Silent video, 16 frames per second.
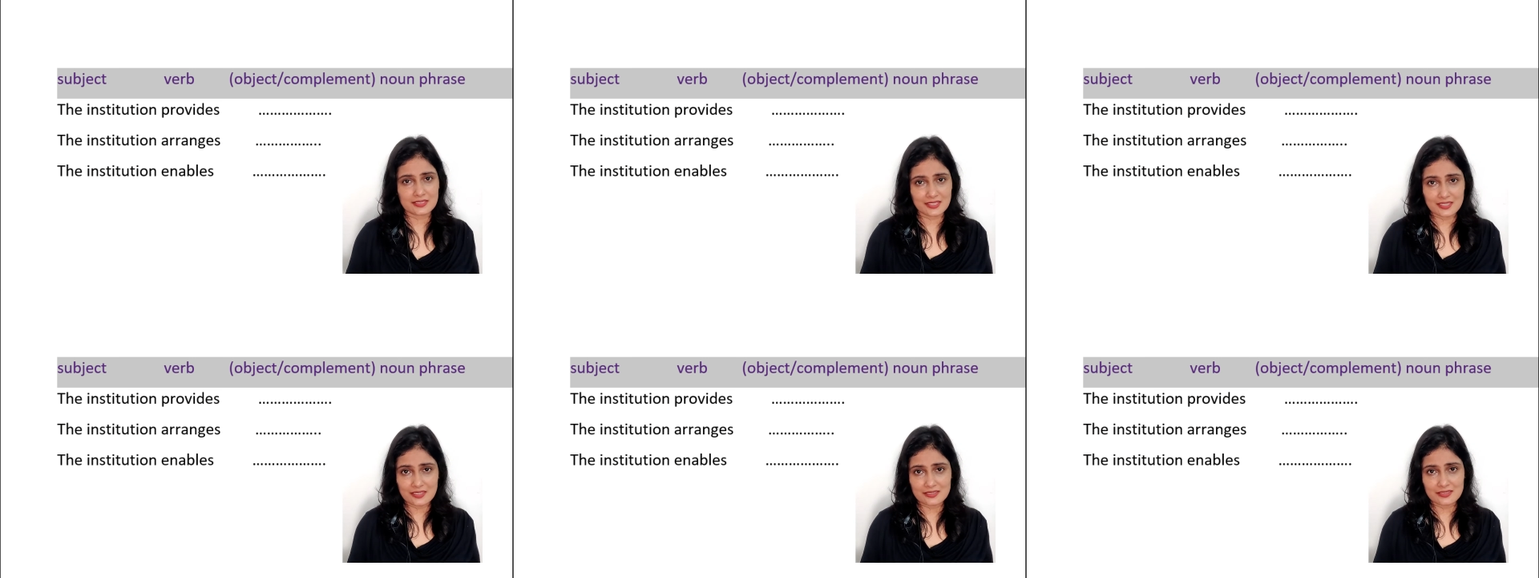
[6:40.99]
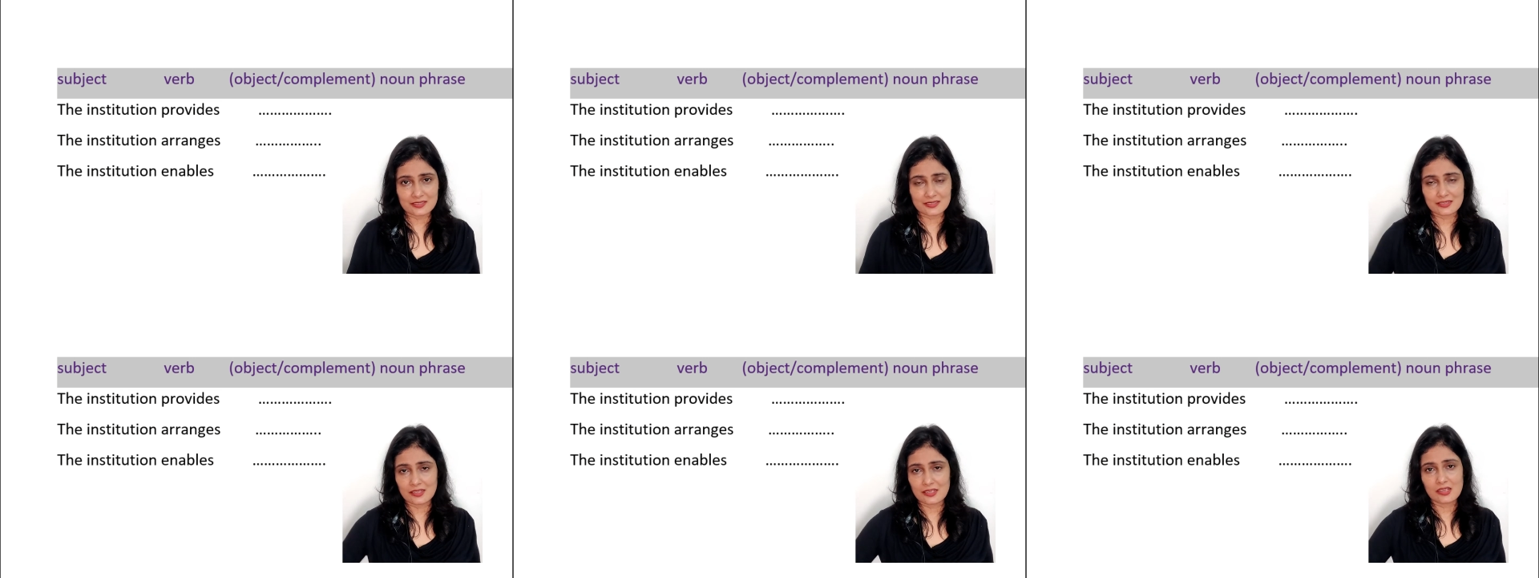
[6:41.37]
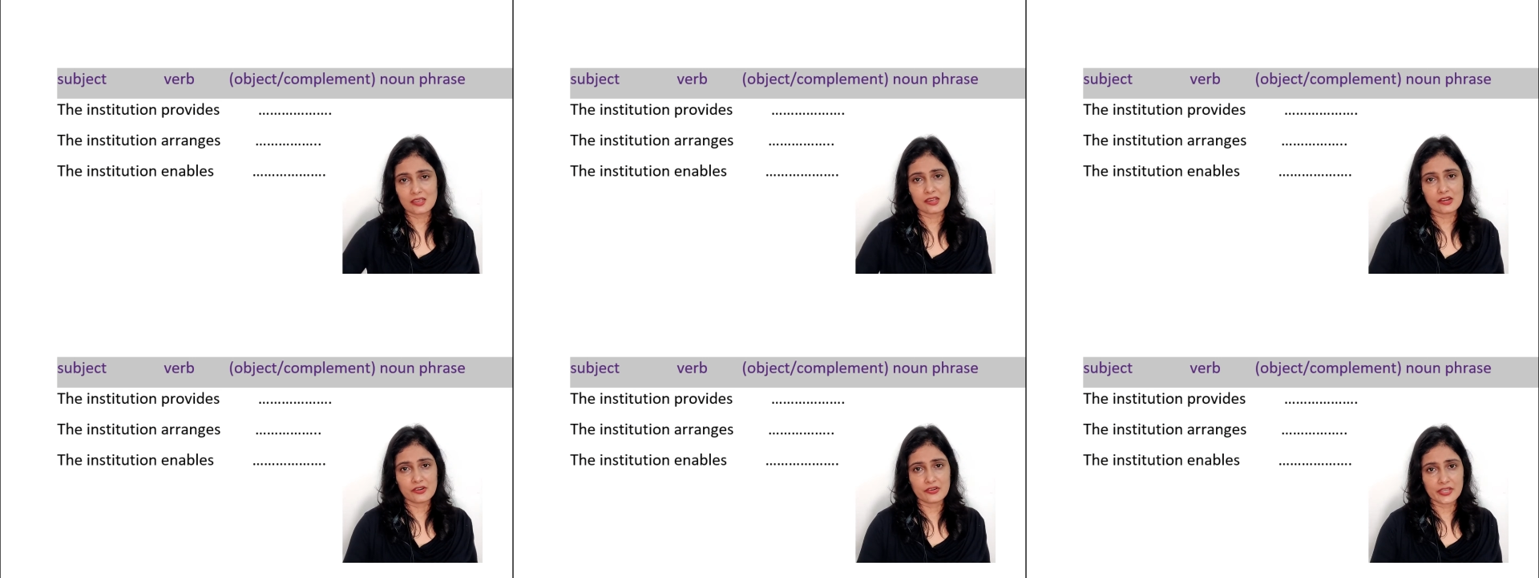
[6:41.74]
this,
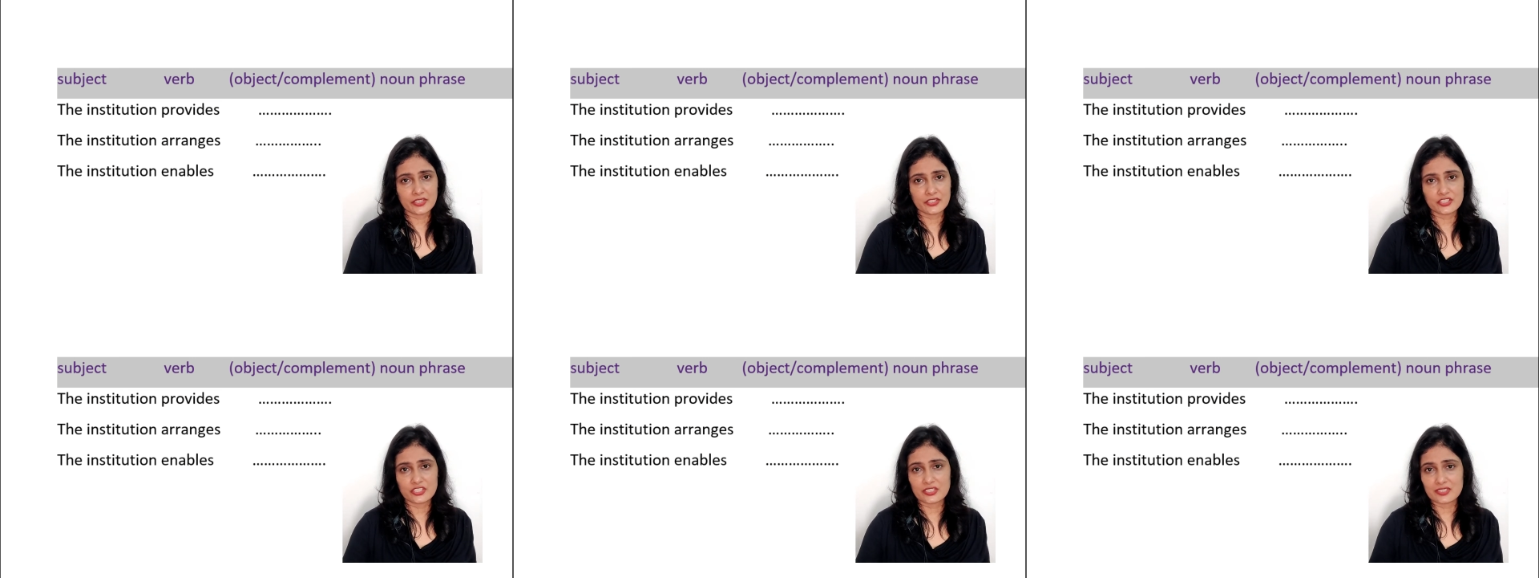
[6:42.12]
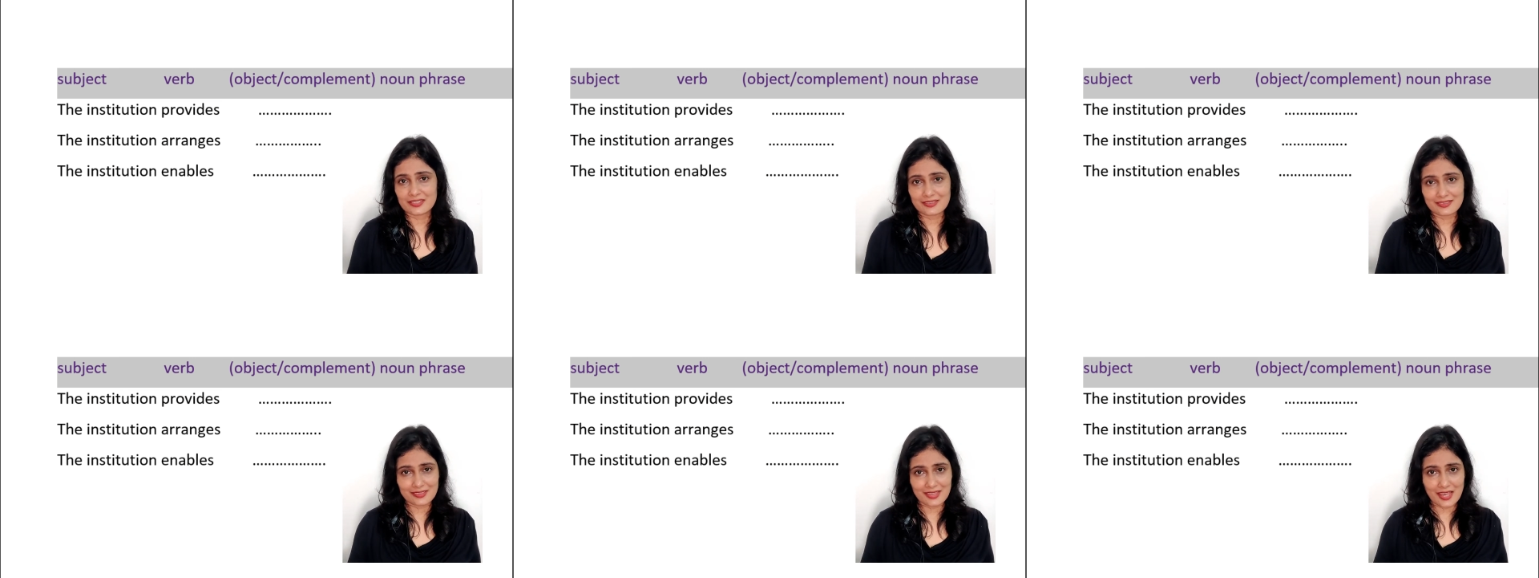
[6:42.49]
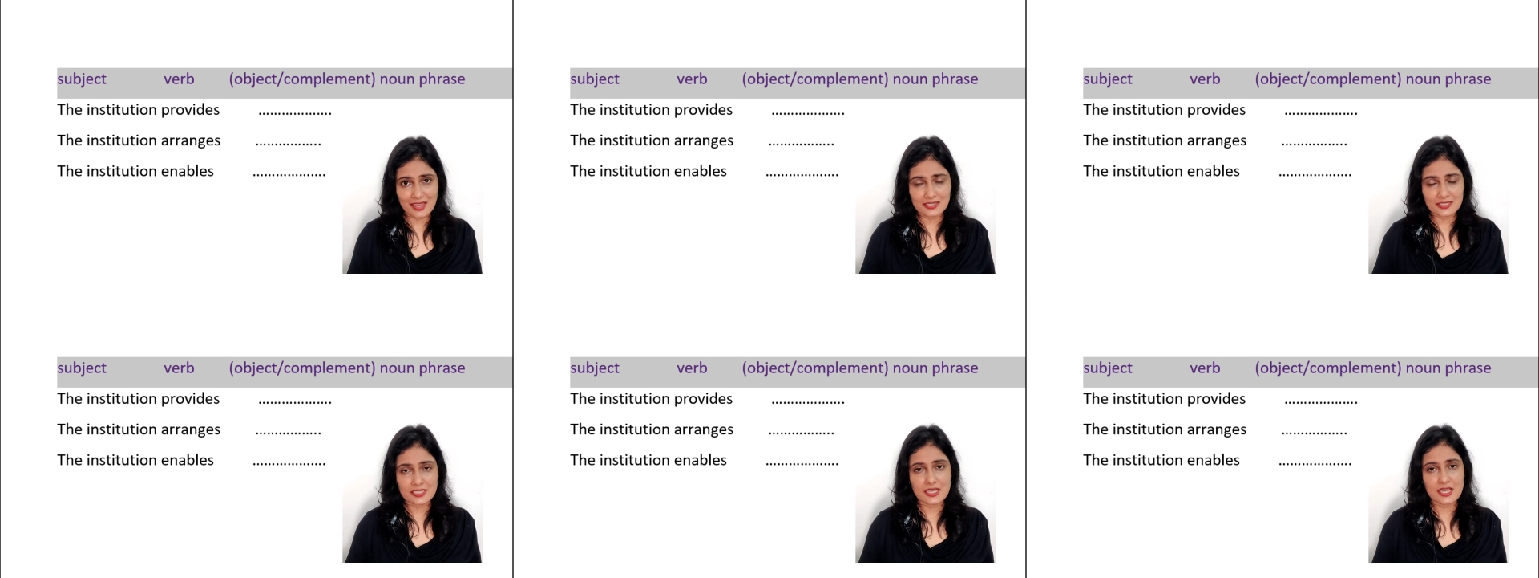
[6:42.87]
arranges
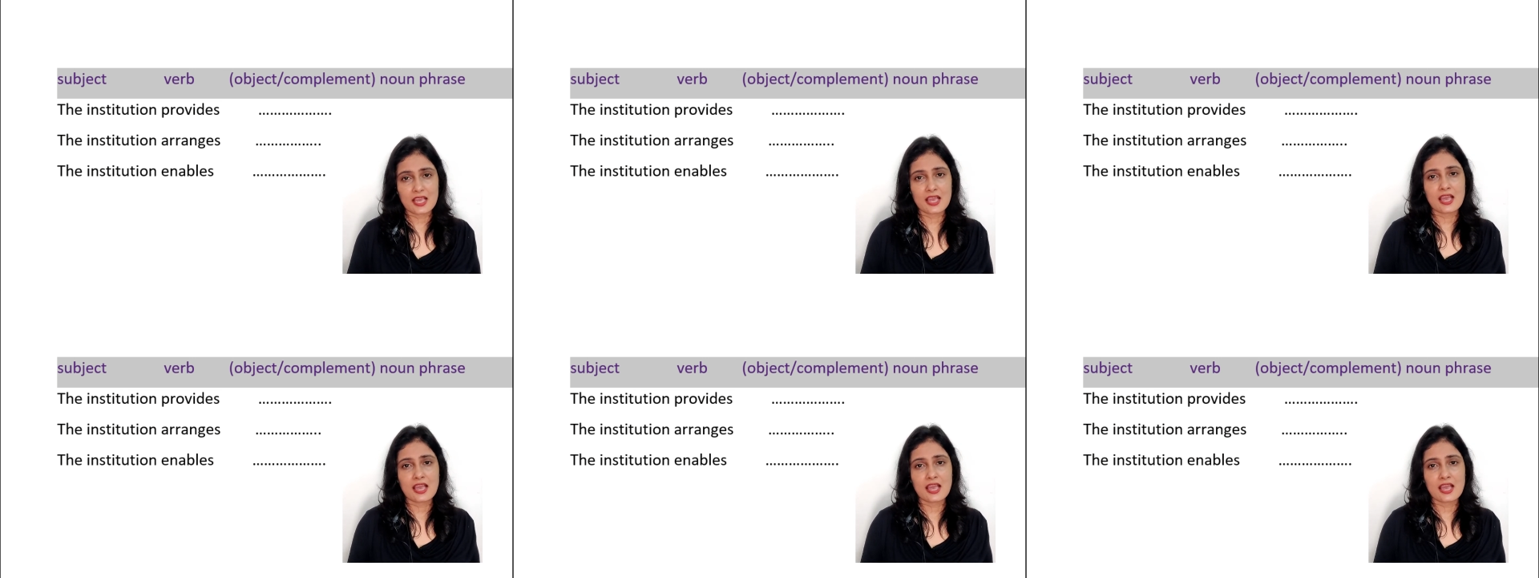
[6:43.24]
that,